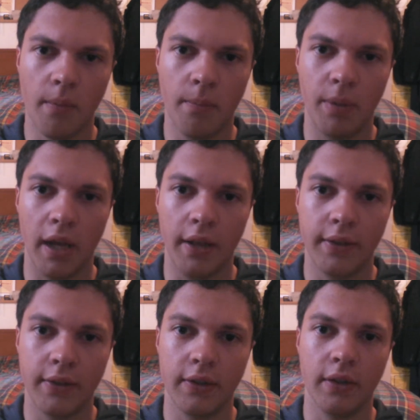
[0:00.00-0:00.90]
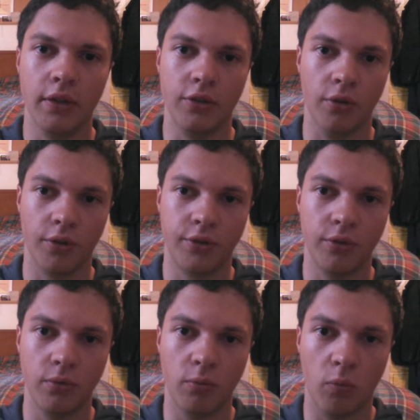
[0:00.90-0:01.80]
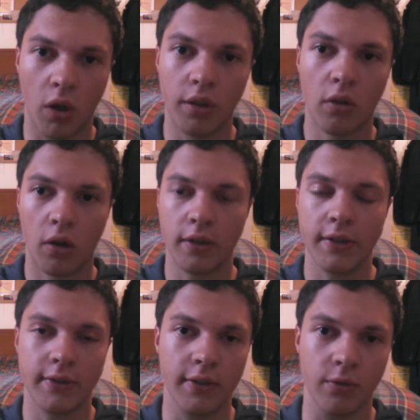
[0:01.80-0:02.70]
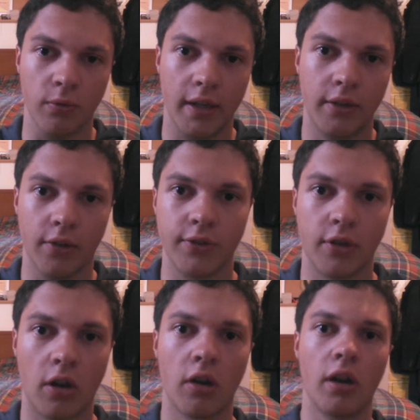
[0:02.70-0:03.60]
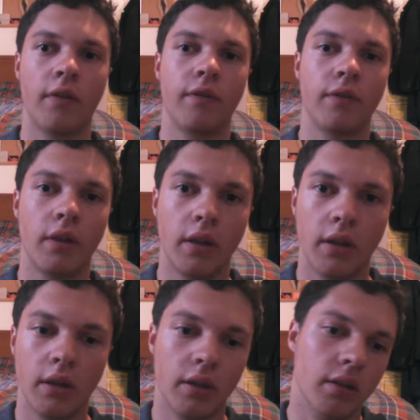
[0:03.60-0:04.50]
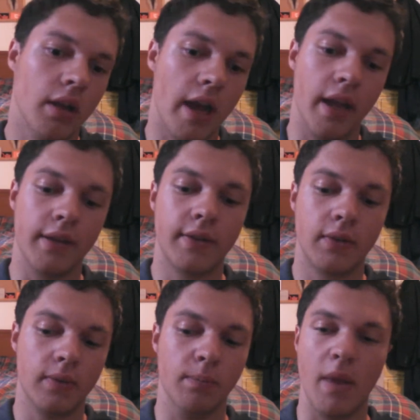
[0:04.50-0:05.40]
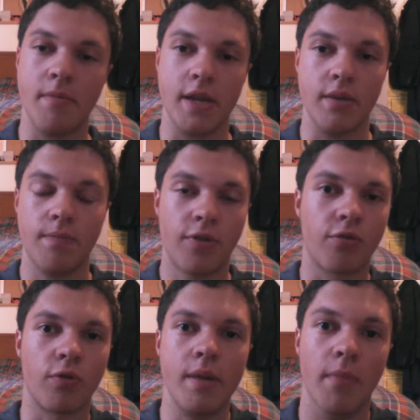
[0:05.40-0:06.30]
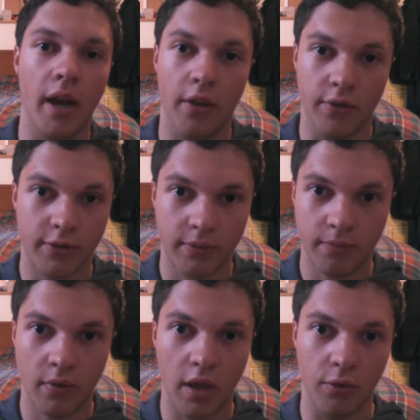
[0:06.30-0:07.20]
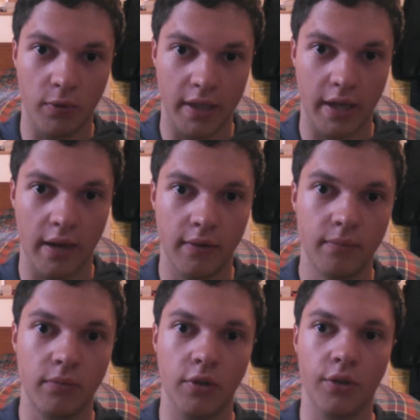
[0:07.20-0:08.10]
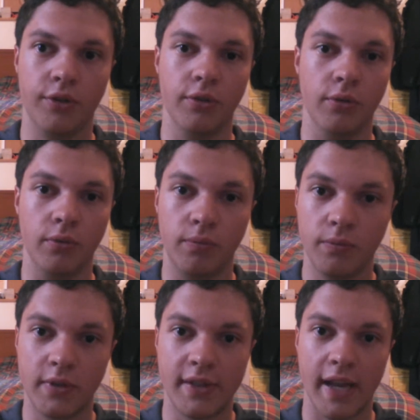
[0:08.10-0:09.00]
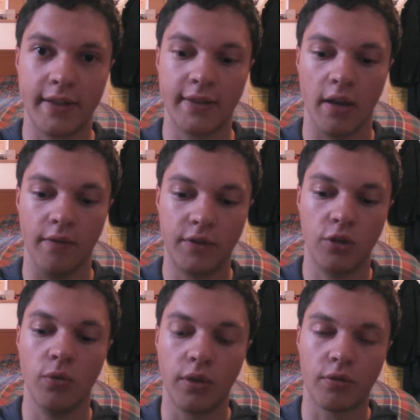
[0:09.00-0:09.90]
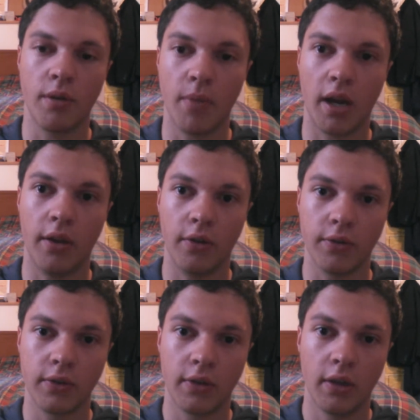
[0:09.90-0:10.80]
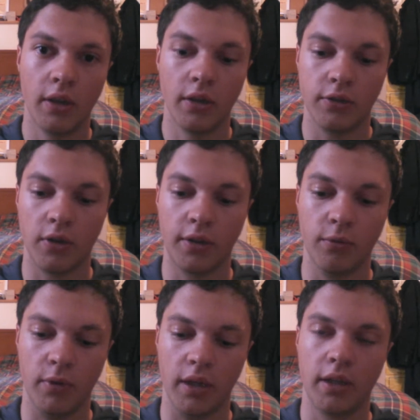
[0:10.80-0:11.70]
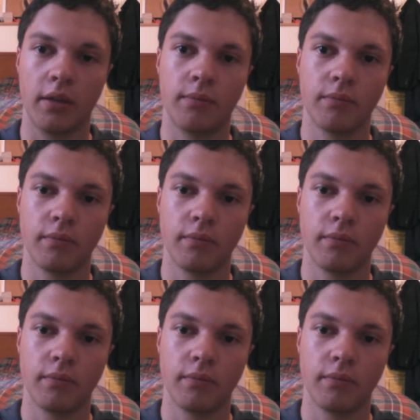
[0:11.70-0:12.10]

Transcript: But you'll do one long distance a week. You'll start off at maybe three miles on the weekend. You'll do sets of two and three miles during the week.